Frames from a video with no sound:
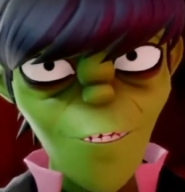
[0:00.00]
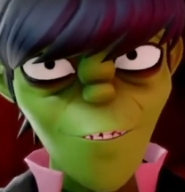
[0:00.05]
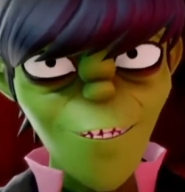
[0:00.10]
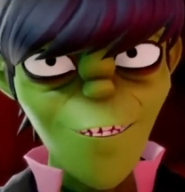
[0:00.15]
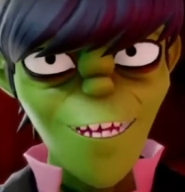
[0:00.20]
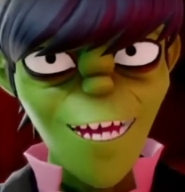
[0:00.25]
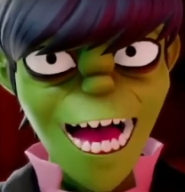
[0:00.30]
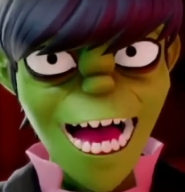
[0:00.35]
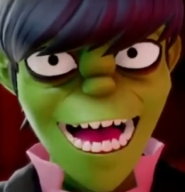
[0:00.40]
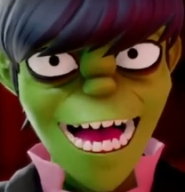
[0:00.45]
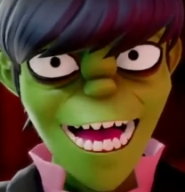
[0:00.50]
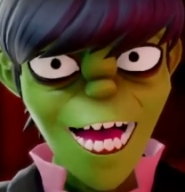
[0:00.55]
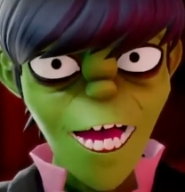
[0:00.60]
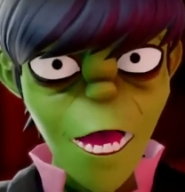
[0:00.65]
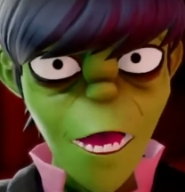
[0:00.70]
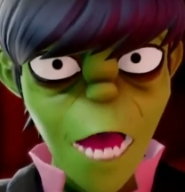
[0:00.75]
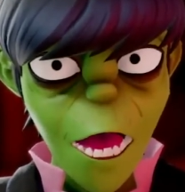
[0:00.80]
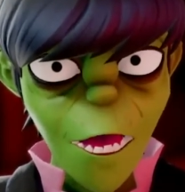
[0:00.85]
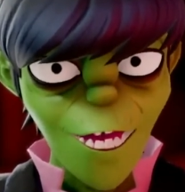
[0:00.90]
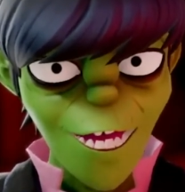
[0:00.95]
fear
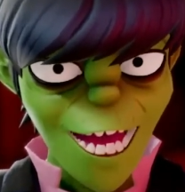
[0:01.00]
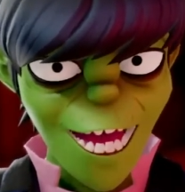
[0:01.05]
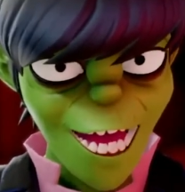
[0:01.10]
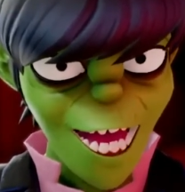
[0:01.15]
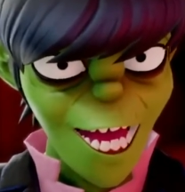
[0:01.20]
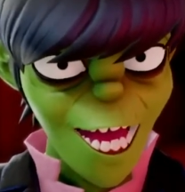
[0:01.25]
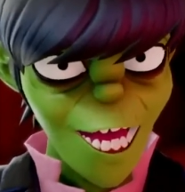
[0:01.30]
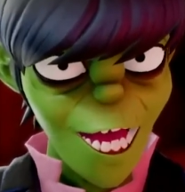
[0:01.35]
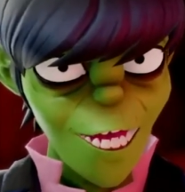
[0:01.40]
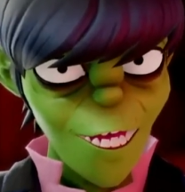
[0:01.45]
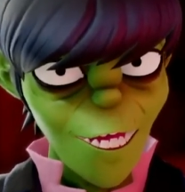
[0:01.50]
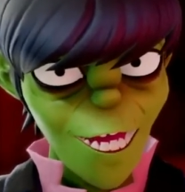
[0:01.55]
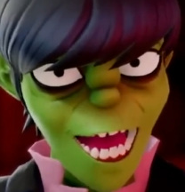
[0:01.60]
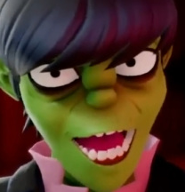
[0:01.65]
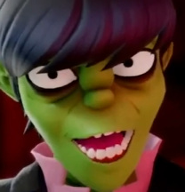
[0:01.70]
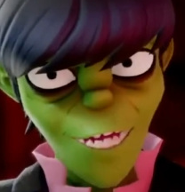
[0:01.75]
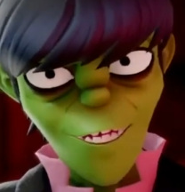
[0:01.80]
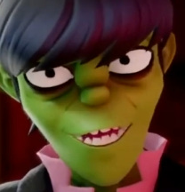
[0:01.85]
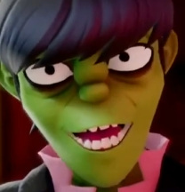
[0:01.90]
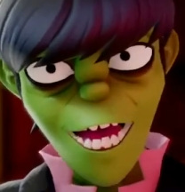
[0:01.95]
not,
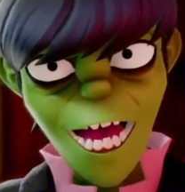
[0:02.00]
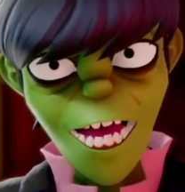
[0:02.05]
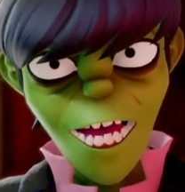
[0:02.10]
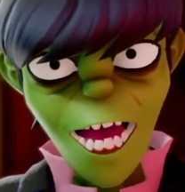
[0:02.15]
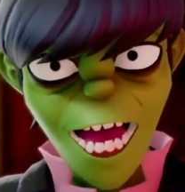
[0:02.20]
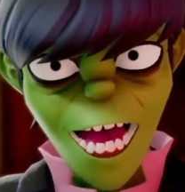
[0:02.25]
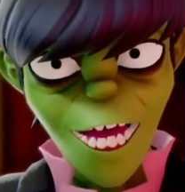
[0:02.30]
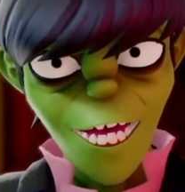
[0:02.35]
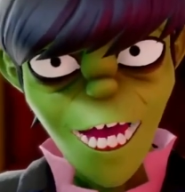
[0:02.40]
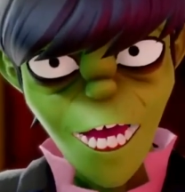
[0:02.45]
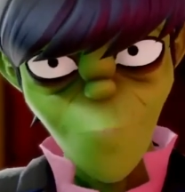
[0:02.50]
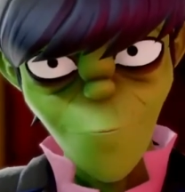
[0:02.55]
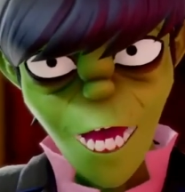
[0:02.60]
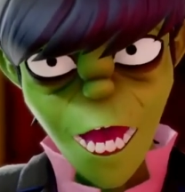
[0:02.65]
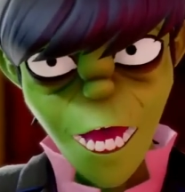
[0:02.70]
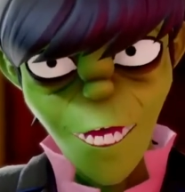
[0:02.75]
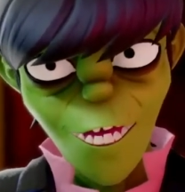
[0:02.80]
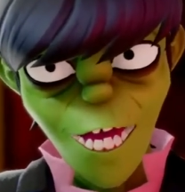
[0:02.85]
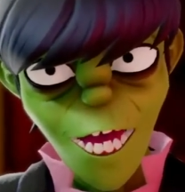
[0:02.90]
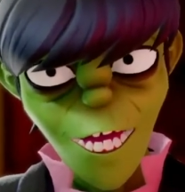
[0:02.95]
because after this listening
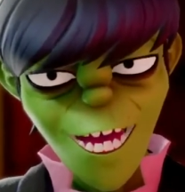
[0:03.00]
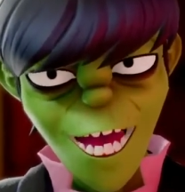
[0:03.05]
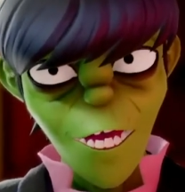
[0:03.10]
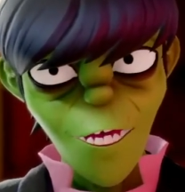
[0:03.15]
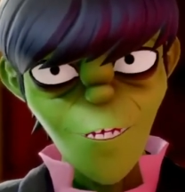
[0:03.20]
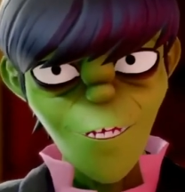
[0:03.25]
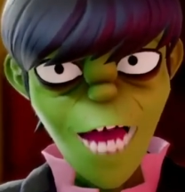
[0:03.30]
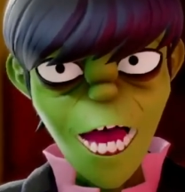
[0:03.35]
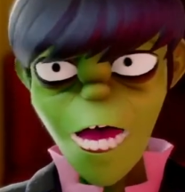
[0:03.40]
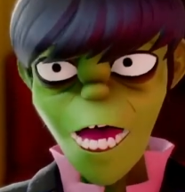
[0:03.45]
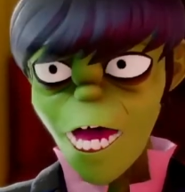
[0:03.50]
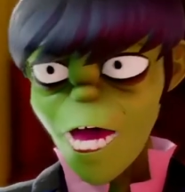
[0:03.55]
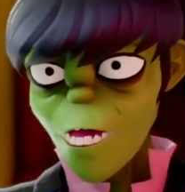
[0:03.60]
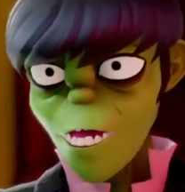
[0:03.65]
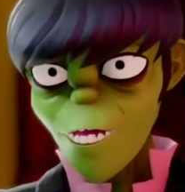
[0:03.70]
party's over,